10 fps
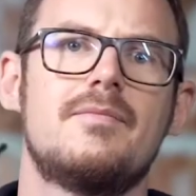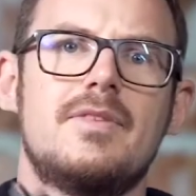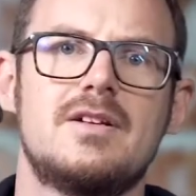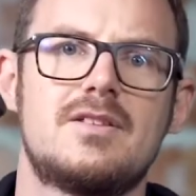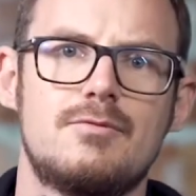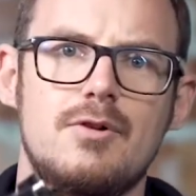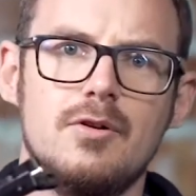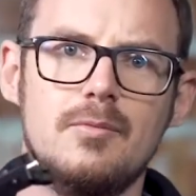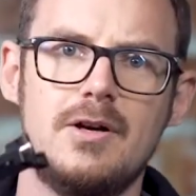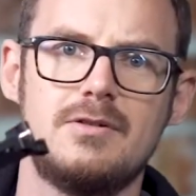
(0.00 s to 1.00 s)
That's the
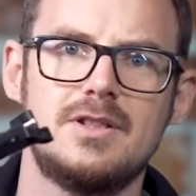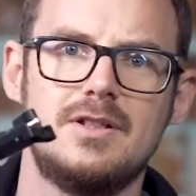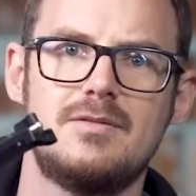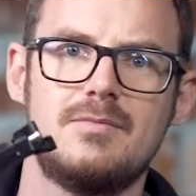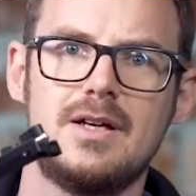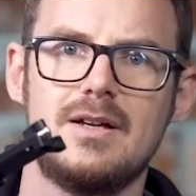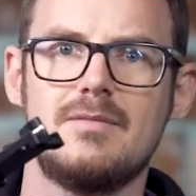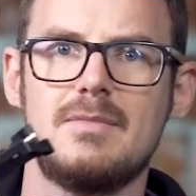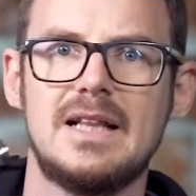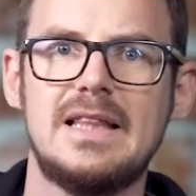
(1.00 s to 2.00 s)
roll motor. My
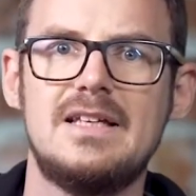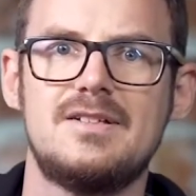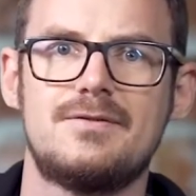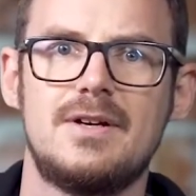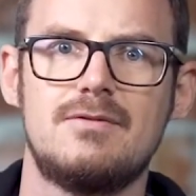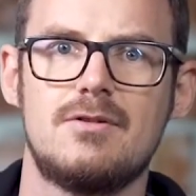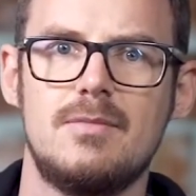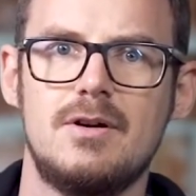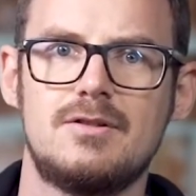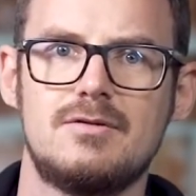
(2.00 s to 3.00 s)
least favourite
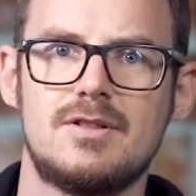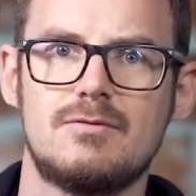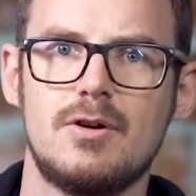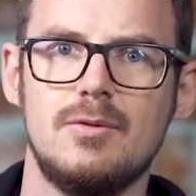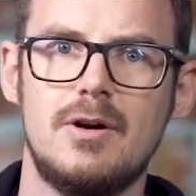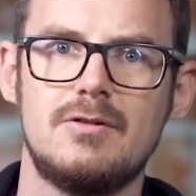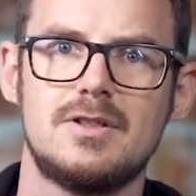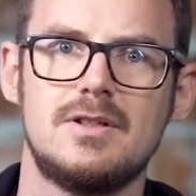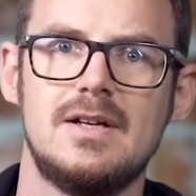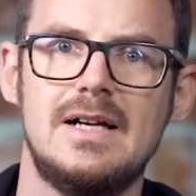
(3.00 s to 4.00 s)
motor is the roll
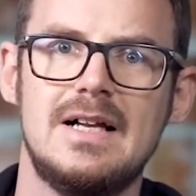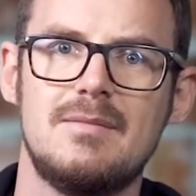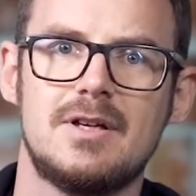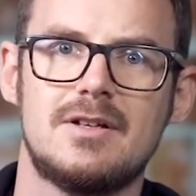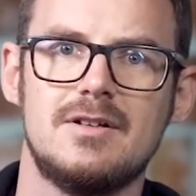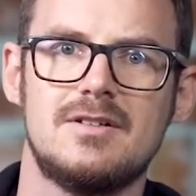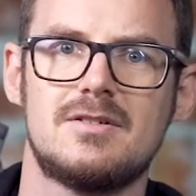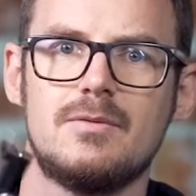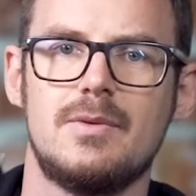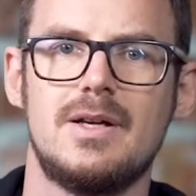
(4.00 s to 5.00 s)
motor, because
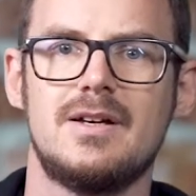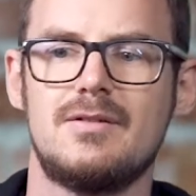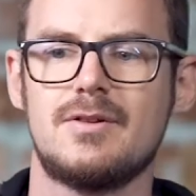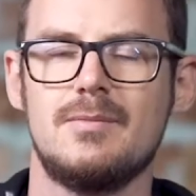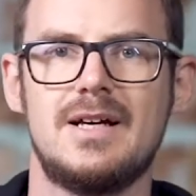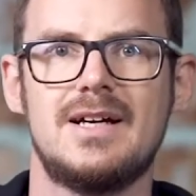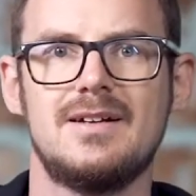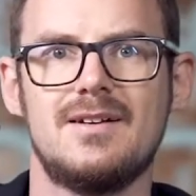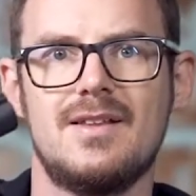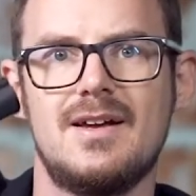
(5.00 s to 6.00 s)
when I've got my
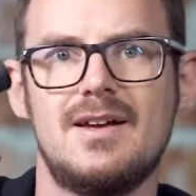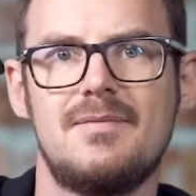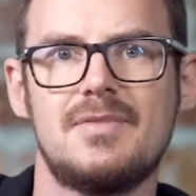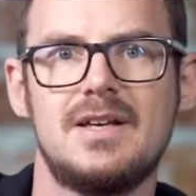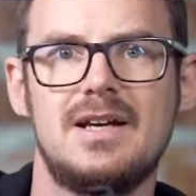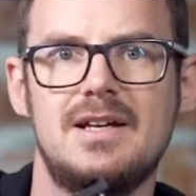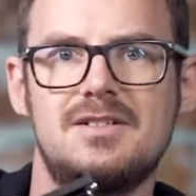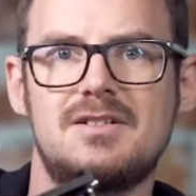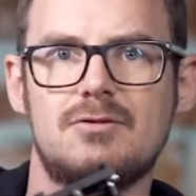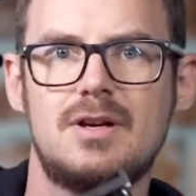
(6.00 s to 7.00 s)
hand there, it's
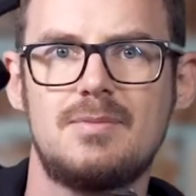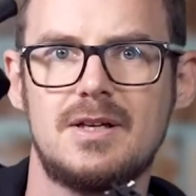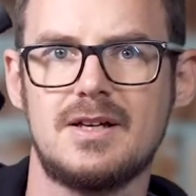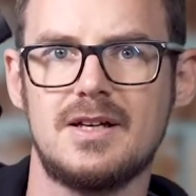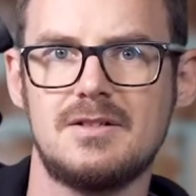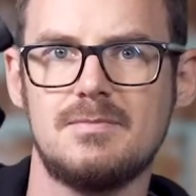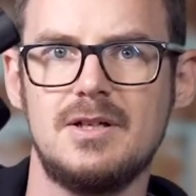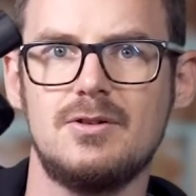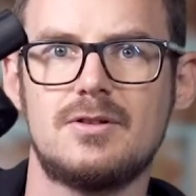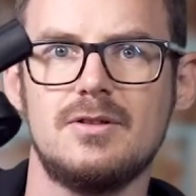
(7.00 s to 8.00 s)
scraping against my
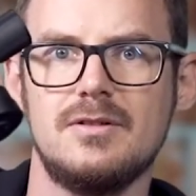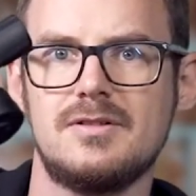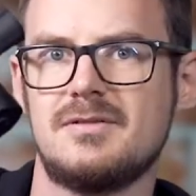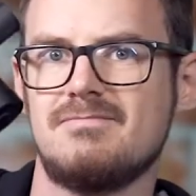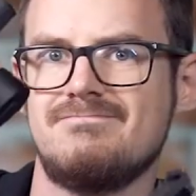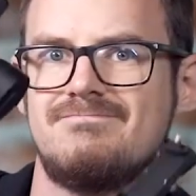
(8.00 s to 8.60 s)
knuckles.